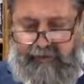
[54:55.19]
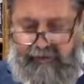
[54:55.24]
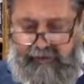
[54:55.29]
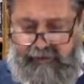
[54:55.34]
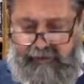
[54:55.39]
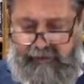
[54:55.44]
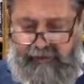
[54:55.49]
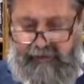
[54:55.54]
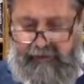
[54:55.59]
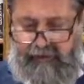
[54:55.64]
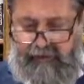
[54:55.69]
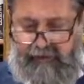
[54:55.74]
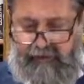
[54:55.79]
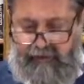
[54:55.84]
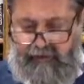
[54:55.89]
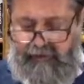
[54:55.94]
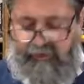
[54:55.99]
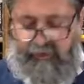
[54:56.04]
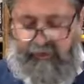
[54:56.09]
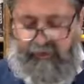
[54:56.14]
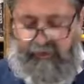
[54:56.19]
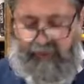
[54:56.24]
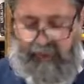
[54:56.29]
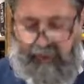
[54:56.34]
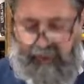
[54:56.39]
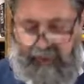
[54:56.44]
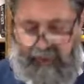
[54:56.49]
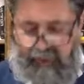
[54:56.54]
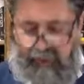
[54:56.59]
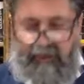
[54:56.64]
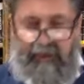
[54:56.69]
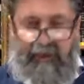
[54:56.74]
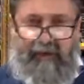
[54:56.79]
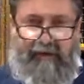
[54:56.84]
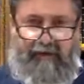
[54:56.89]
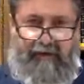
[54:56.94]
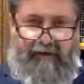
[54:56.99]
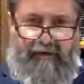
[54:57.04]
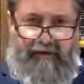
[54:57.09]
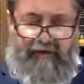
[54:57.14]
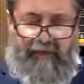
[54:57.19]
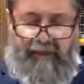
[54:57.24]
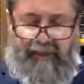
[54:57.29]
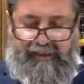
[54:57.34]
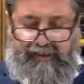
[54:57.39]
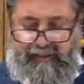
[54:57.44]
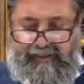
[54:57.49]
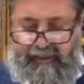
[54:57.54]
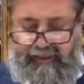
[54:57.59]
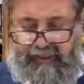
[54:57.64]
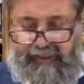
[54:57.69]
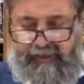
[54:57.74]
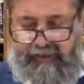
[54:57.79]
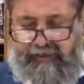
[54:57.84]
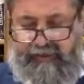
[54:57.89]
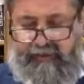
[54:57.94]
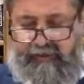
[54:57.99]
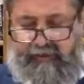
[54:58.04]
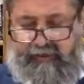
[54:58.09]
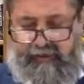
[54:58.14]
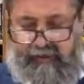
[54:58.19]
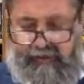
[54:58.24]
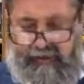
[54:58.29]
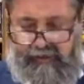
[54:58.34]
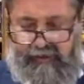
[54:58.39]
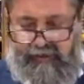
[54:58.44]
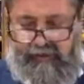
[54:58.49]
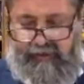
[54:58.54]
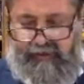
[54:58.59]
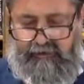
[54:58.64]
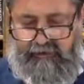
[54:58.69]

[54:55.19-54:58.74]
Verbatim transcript: i I'm sorry, Elkanah, her husband, agree with her.